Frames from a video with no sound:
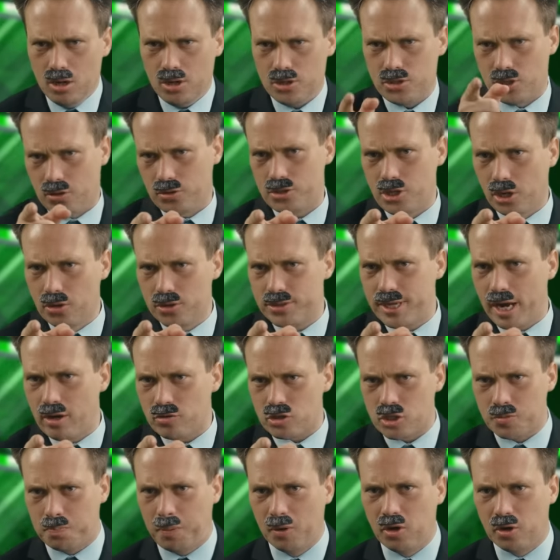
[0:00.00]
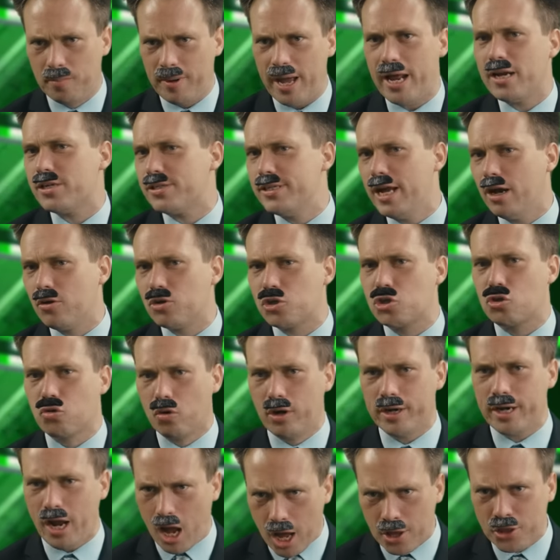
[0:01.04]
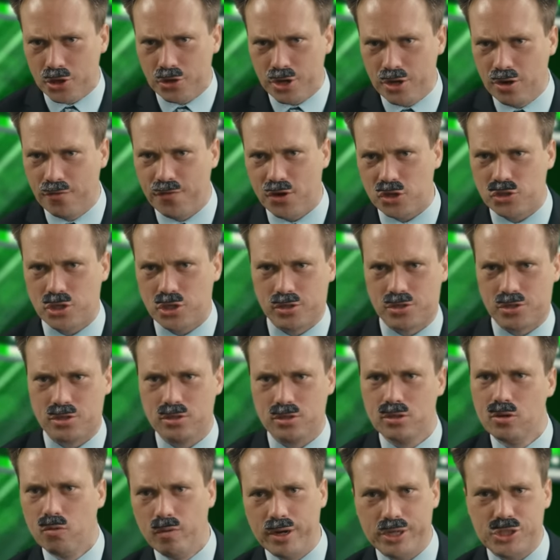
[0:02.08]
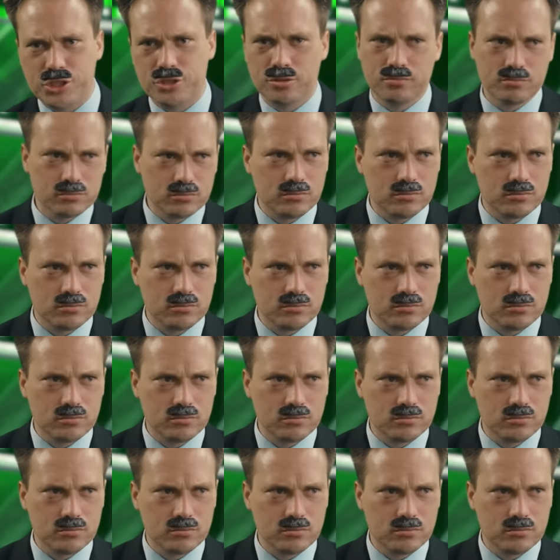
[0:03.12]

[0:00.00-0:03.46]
So it turns out Spooner Man is now destroying other universes, which